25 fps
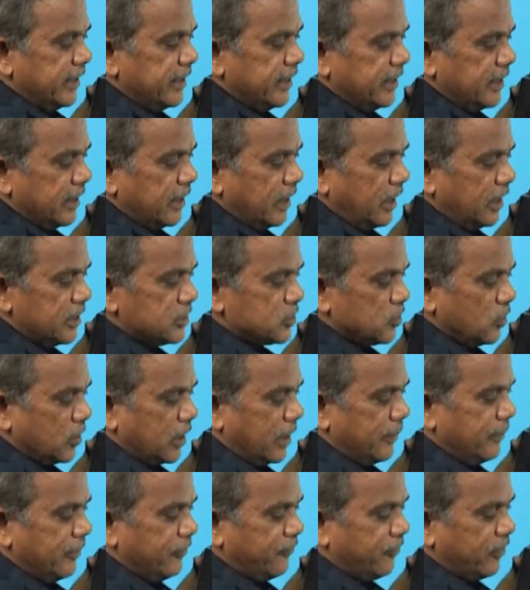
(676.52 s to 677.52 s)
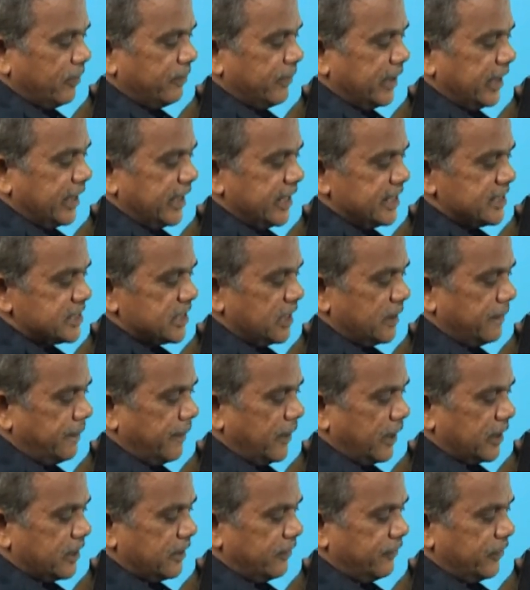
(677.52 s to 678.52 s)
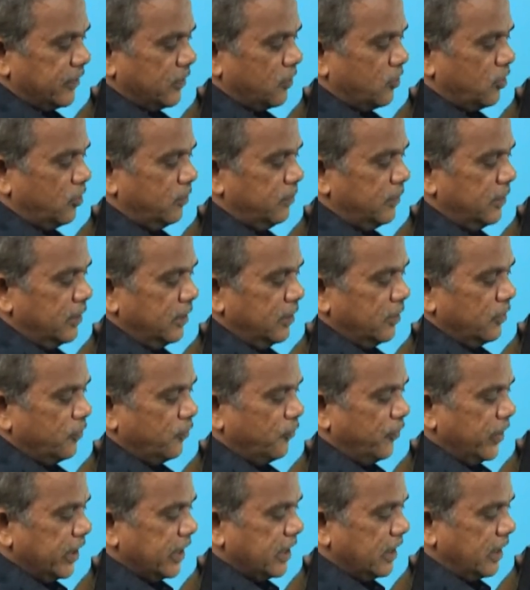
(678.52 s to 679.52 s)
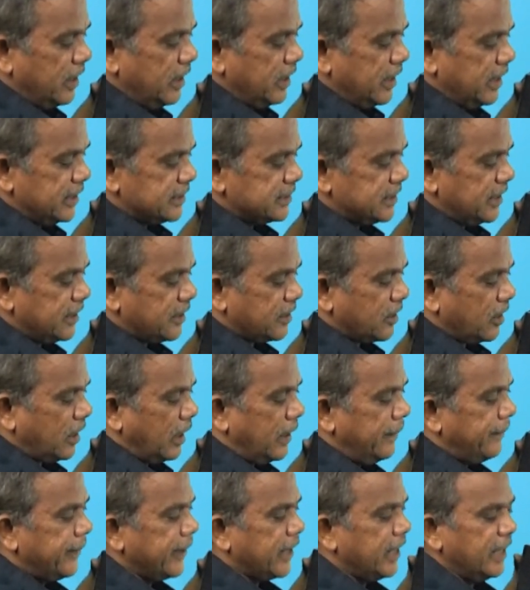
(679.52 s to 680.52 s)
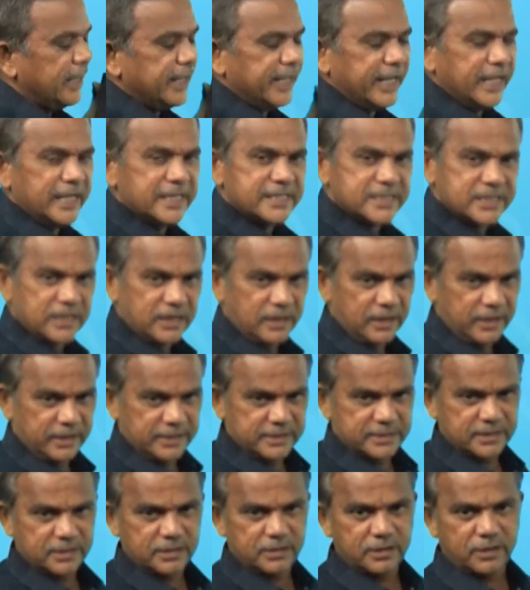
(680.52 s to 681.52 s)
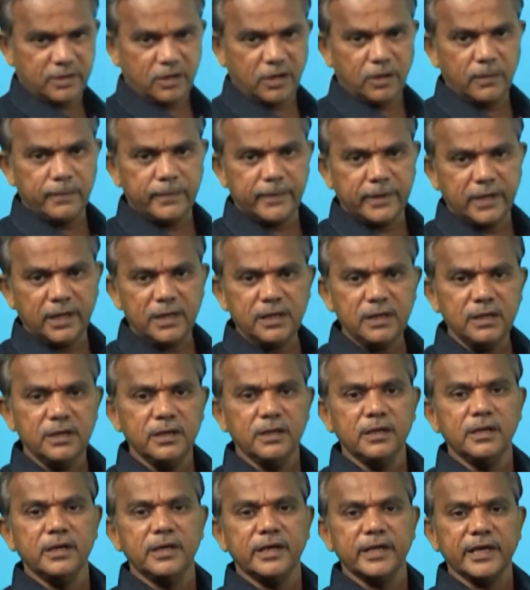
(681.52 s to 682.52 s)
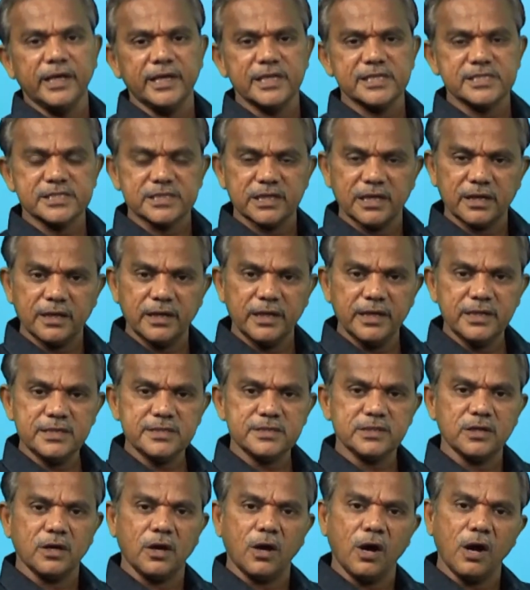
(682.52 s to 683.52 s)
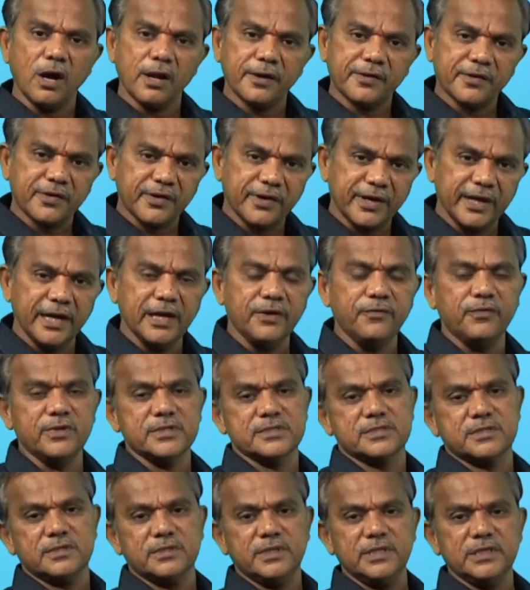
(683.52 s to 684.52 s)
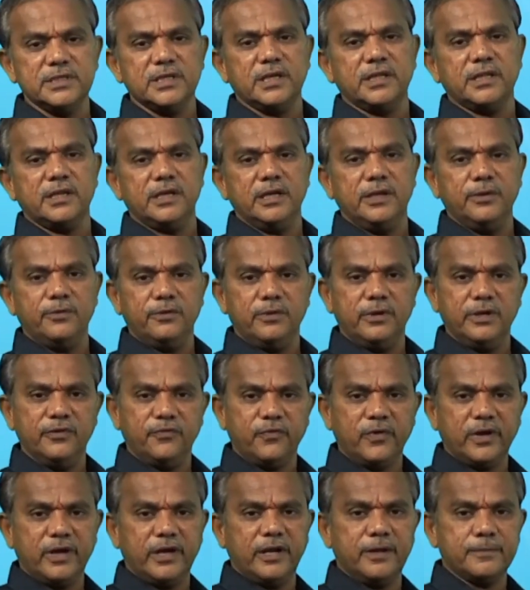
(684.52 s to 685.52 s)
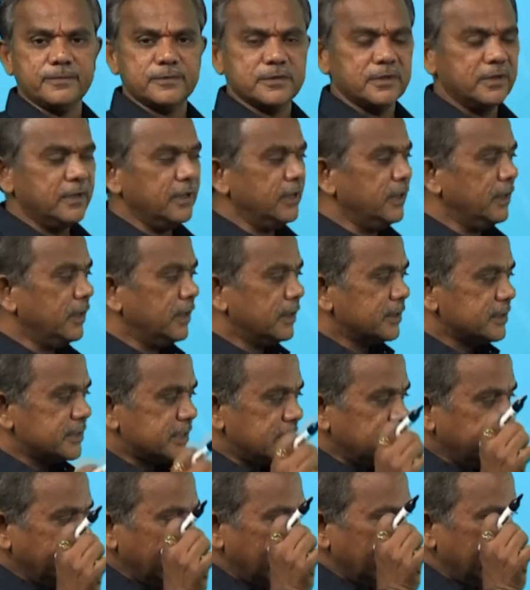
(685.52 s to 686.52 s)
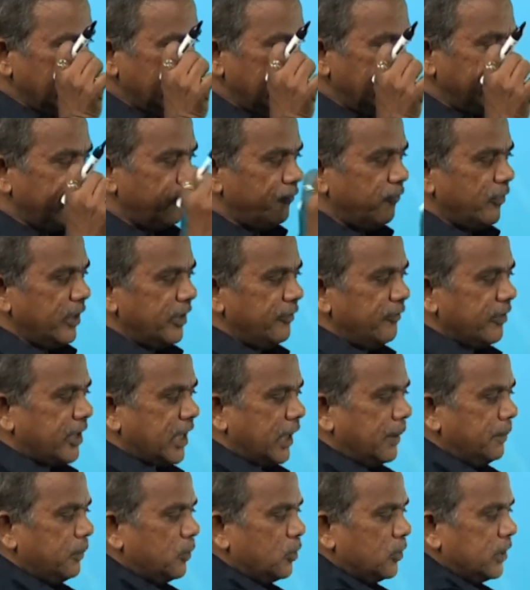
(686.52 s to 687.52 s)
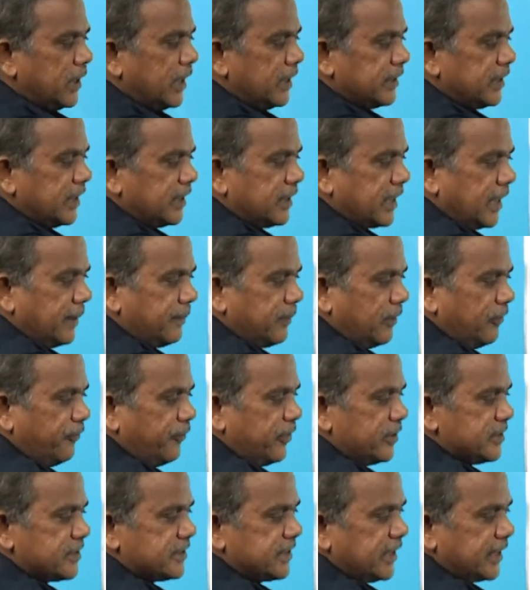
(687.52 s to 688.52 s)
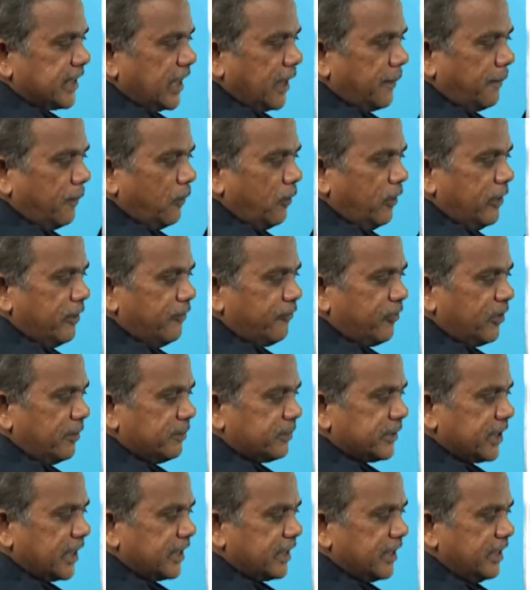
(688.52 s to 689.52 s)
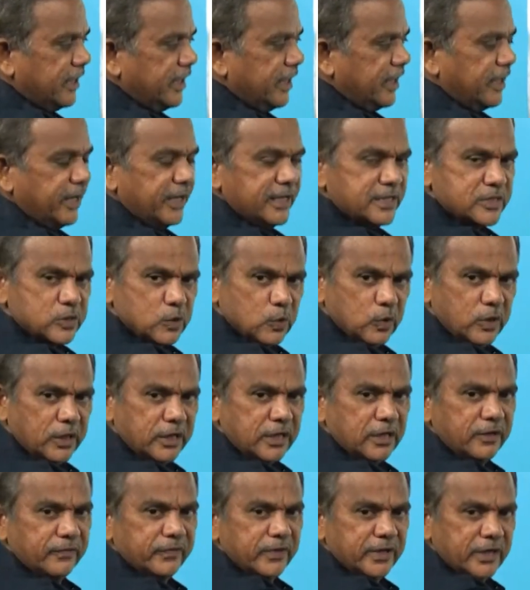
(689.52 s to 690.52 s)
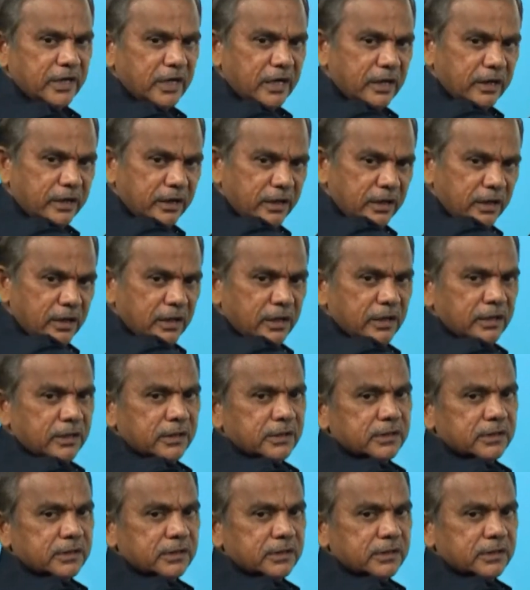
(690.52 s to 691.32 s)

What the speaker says: will be also coming from the eastern part of the globe. We call as the tropical easterlies. Tropical easterlies or trade winds. These are the different names. Similarly, when we come to the other type of winds that are blowing from 30 degrees to that of the